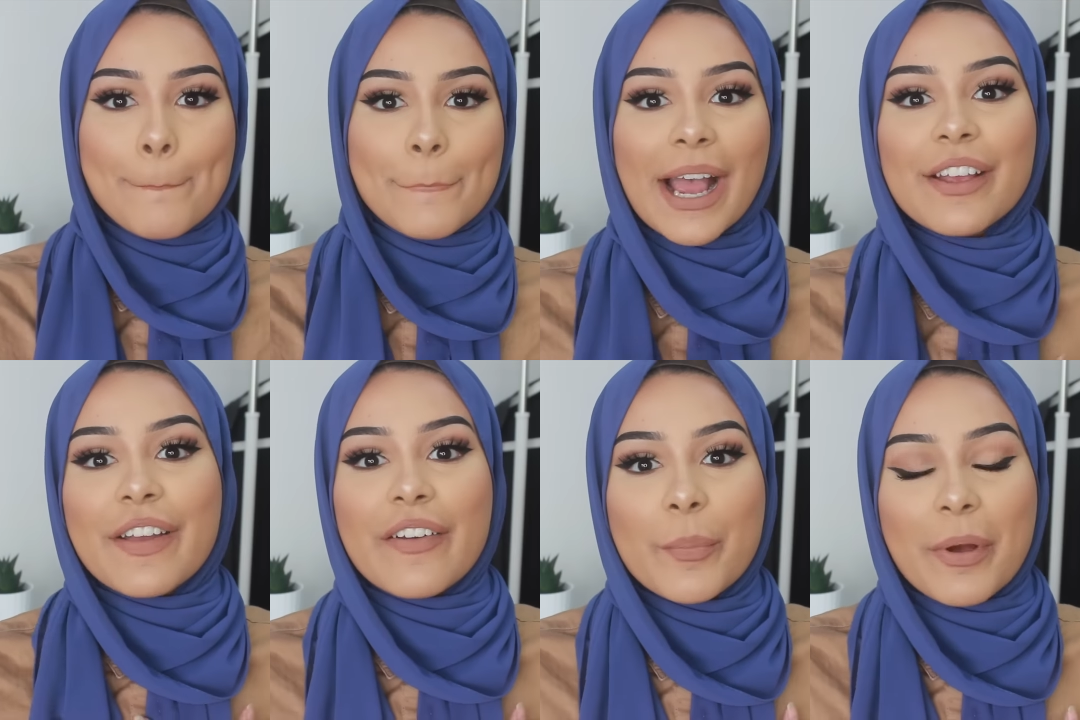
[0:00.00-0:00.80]
my
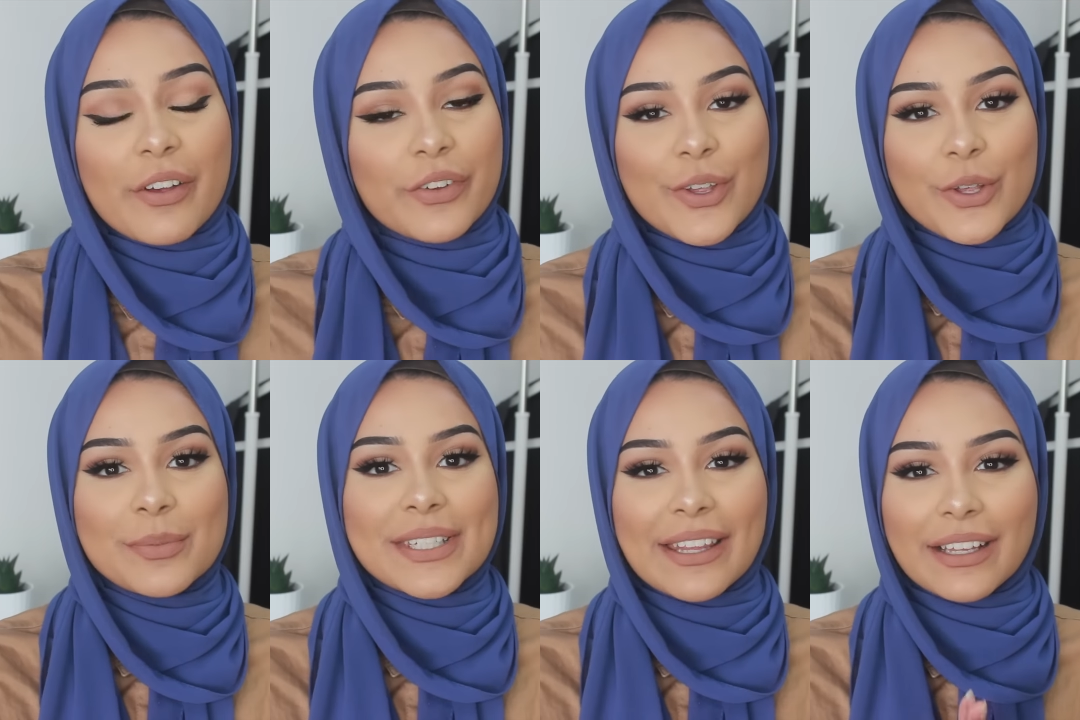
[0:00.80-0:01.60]
favourite
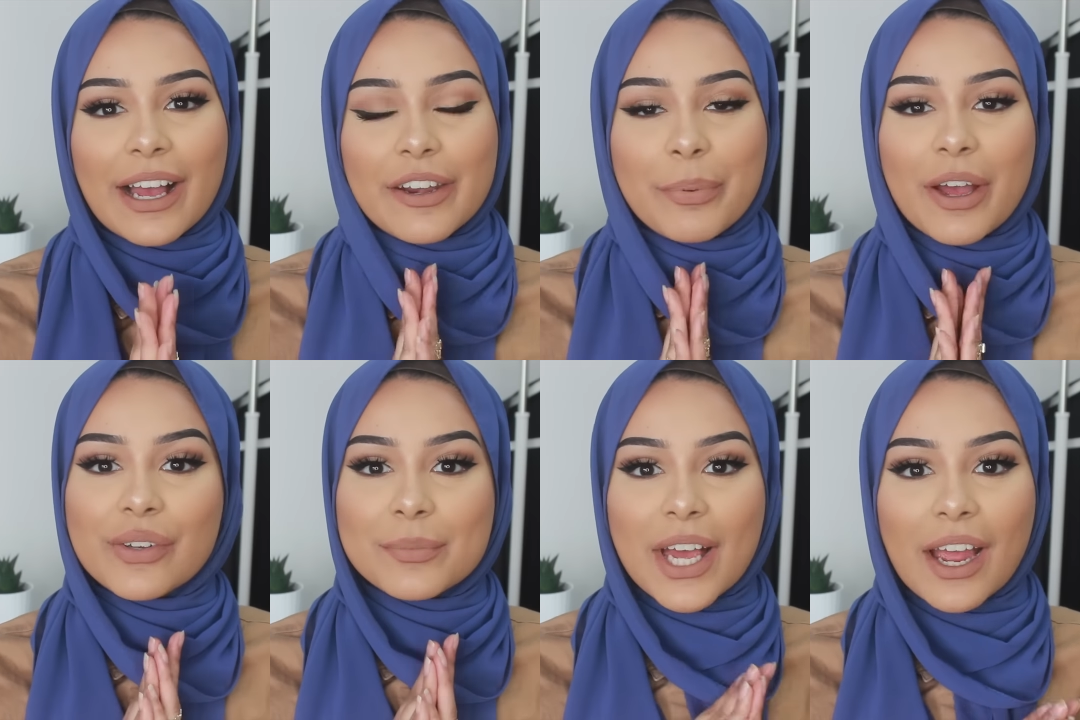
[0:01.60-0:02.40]
perfumes and the kind of
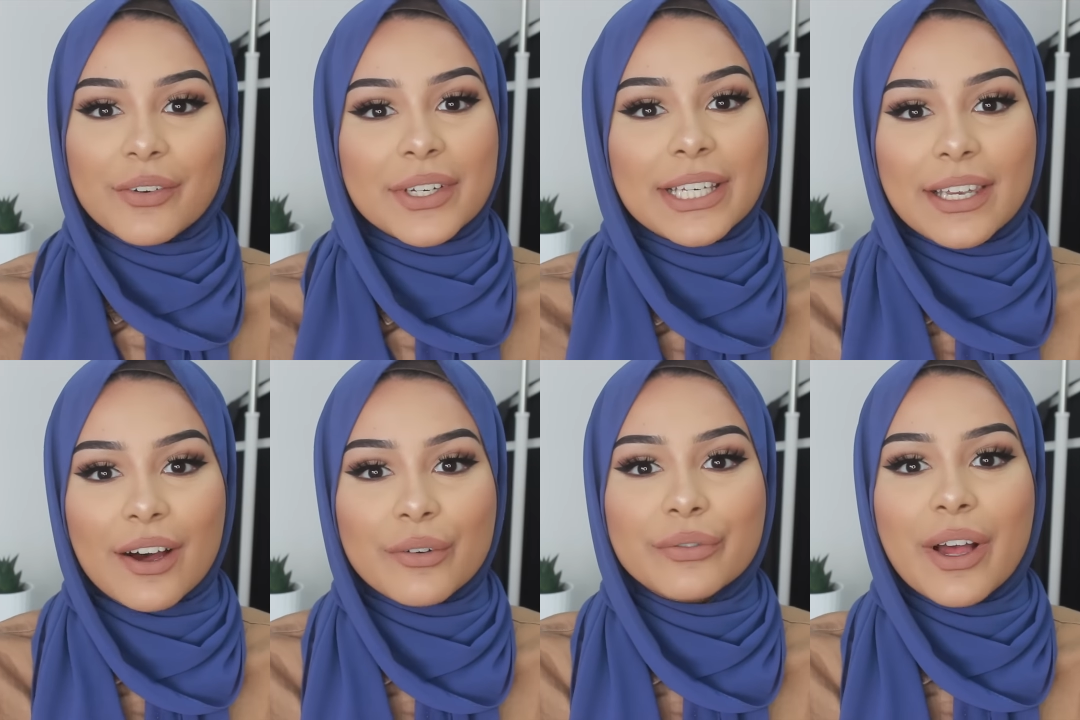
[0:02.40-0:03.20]
perfumes I really
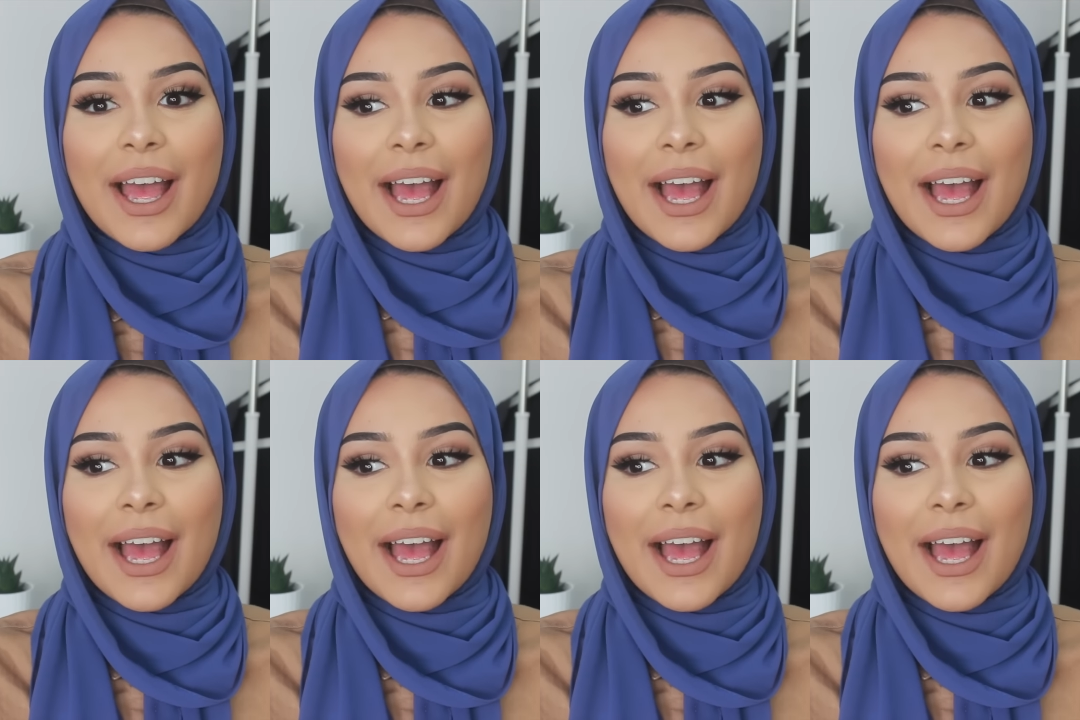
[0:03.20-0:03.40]
love.